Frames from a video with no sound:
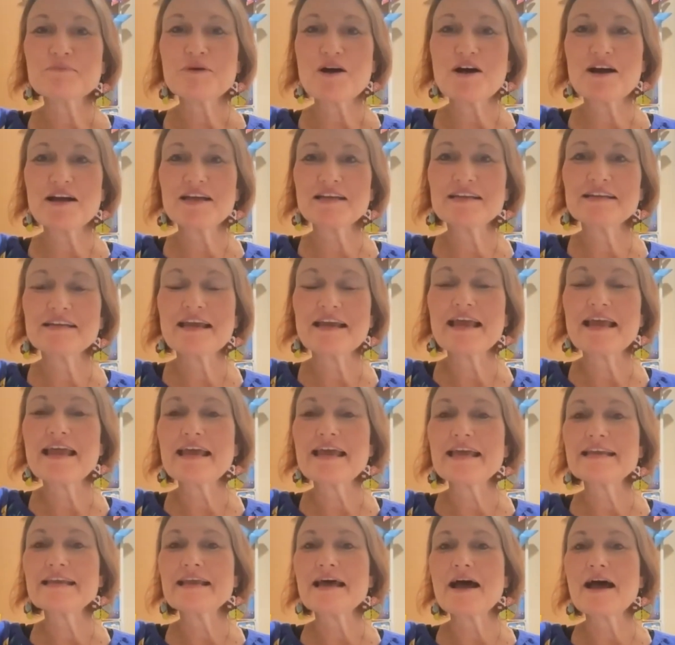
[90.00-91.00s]
Bond,
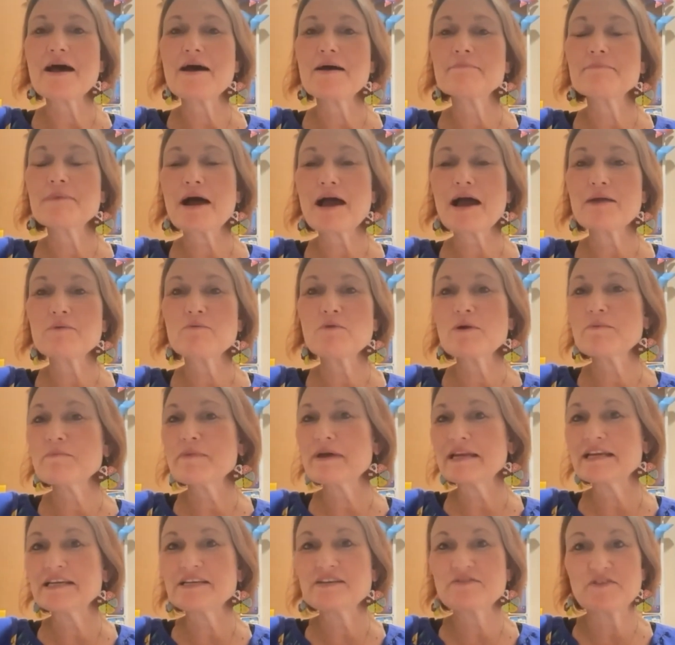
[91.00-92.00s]
and I wear
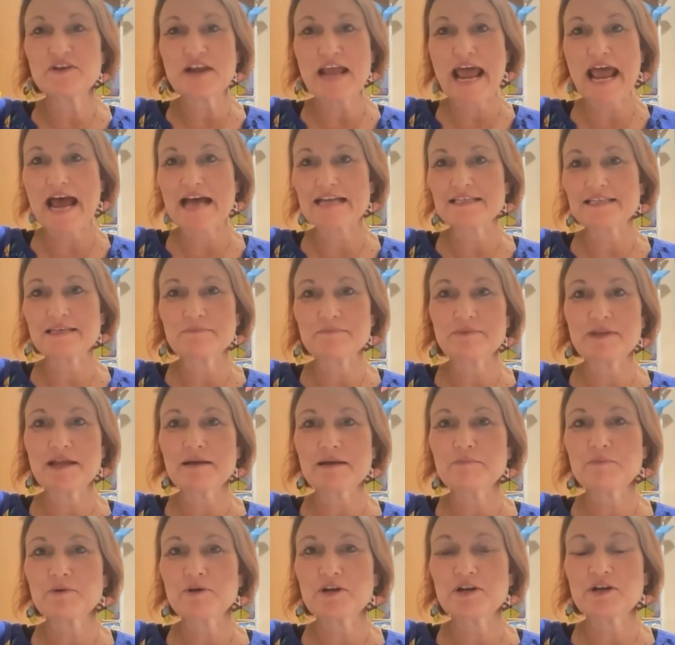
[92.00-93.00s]
many different hats at
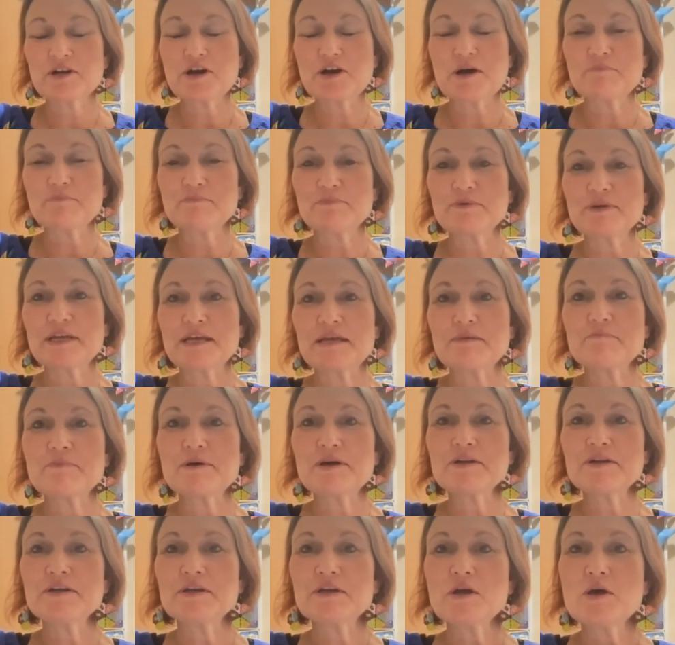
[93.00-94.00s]
Blackbird and Company.
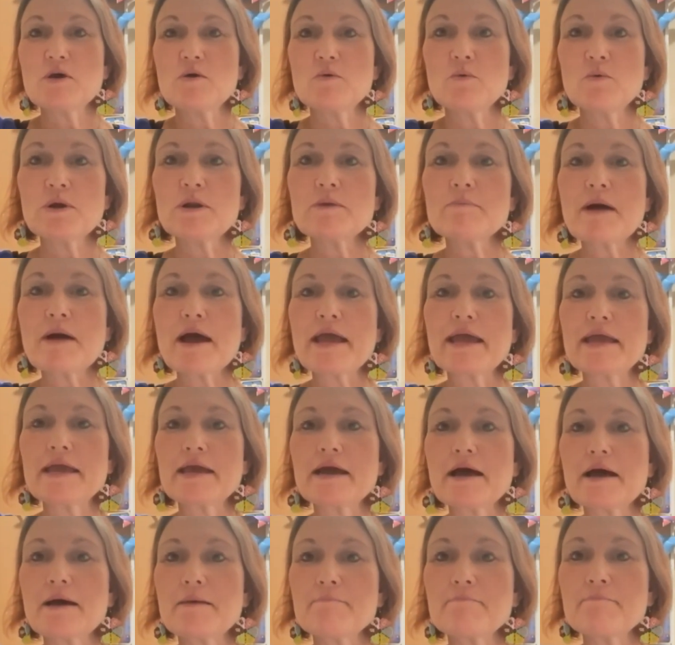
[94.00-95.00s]
But one of my
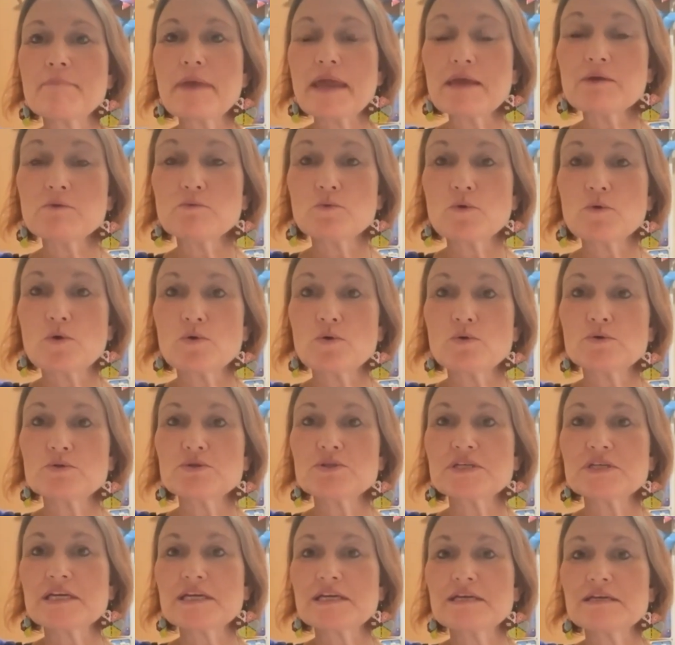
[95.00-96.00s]
main
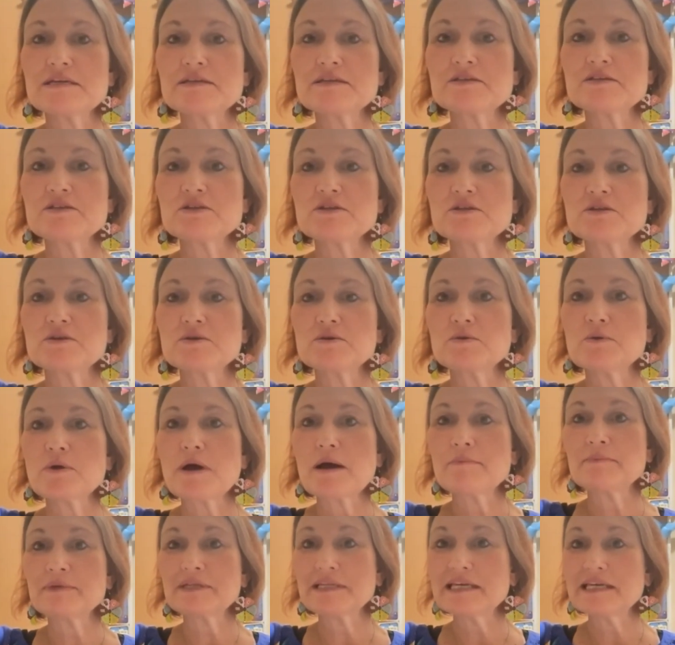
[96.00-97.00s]
roles is to
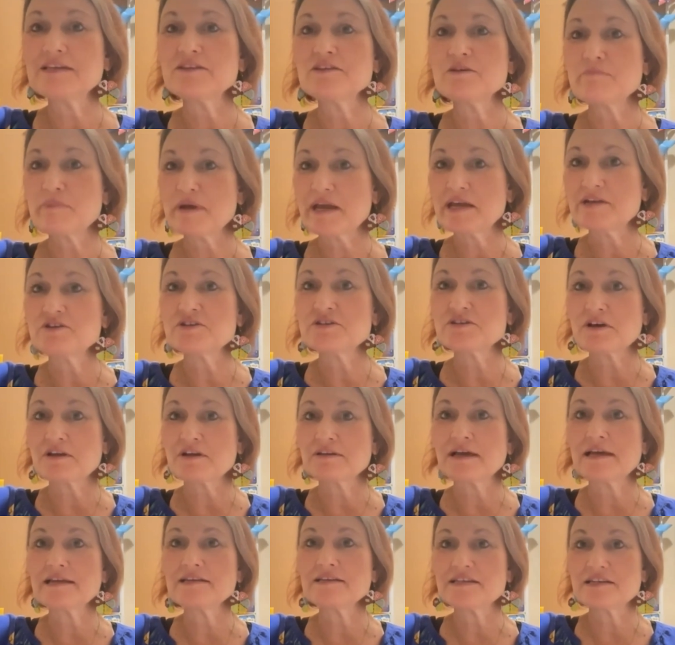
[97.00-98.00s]
lead the Pages
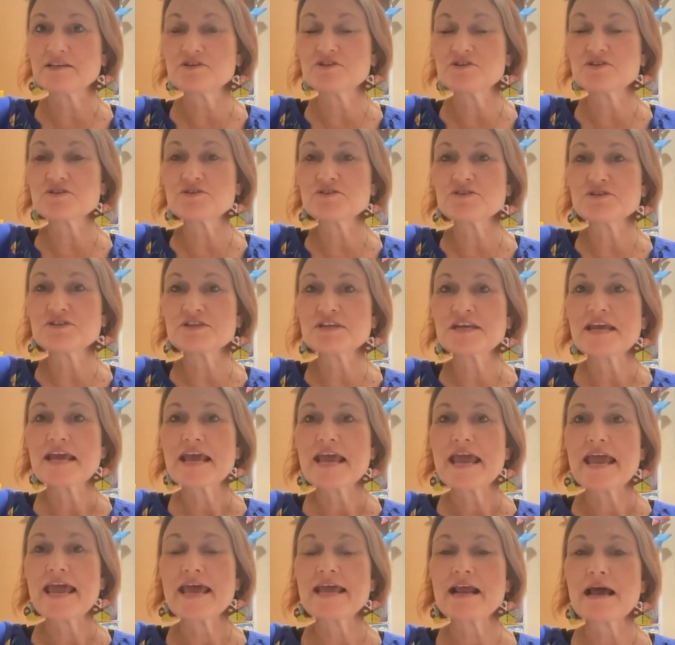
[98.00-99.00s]
Online Teachers,
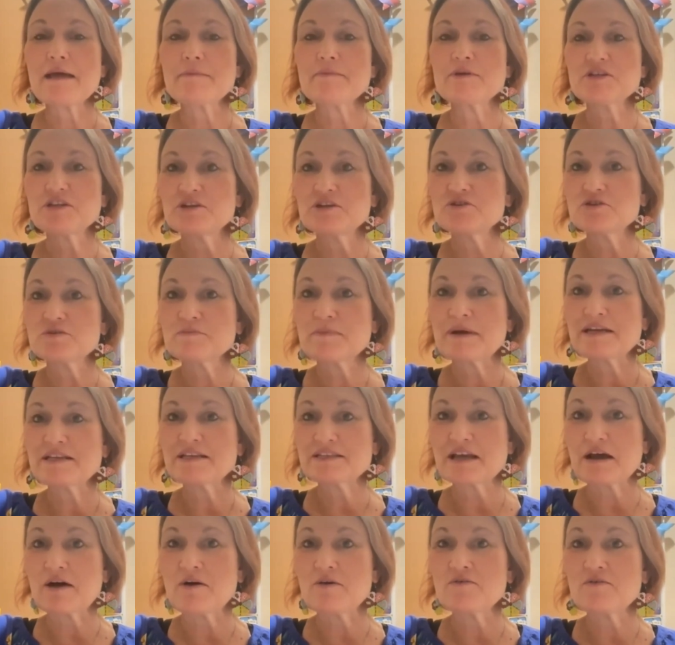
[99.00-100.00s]
and I'm a teacher
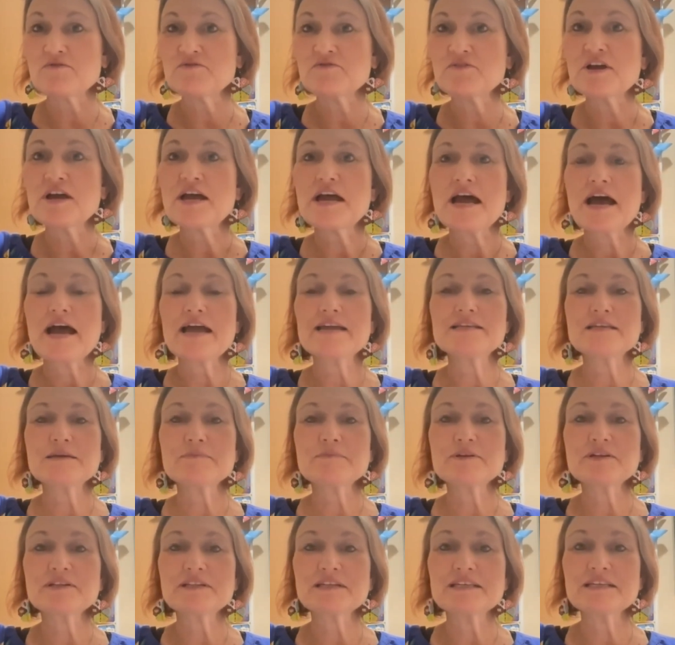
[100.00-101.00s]
myself. I
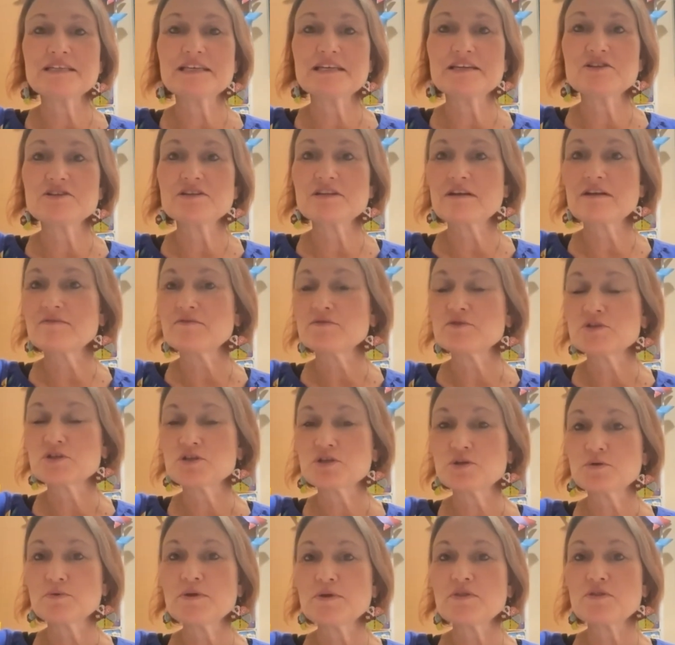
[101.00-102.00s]
typically teach levels
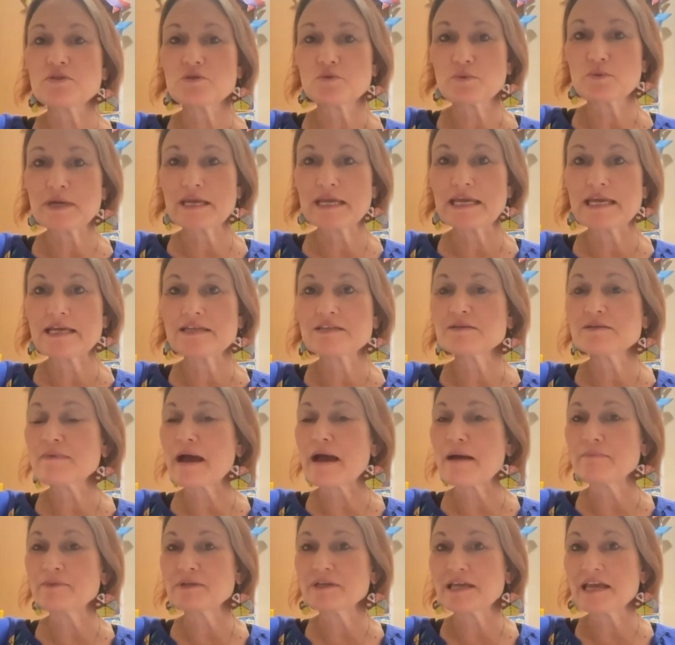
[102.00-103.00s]
2 and 3 and some
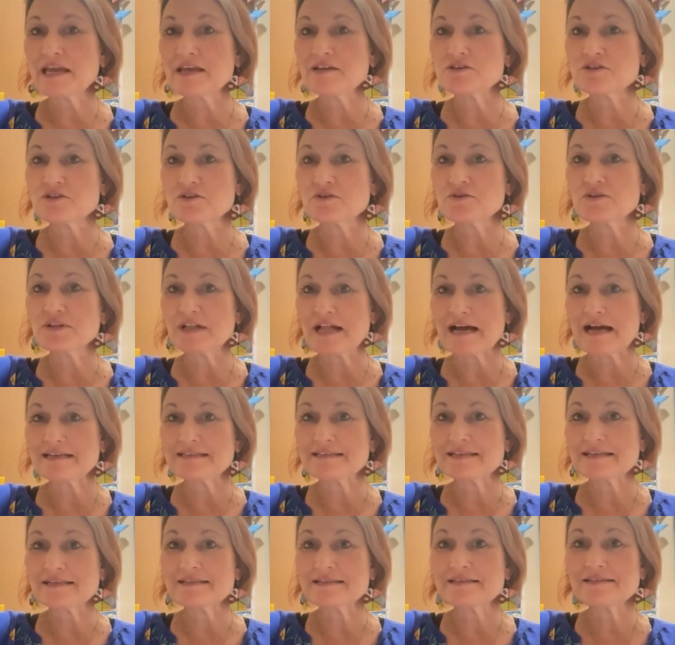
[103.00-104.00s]
applicational
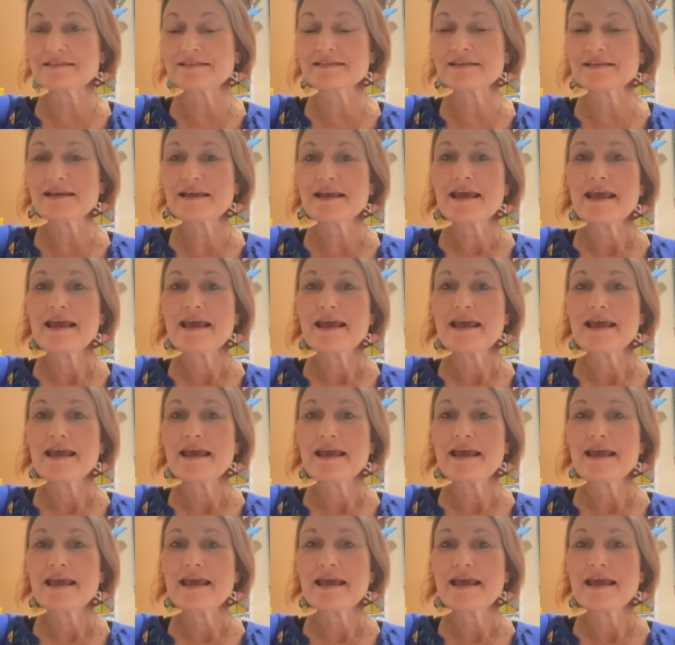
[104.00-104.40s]
classes.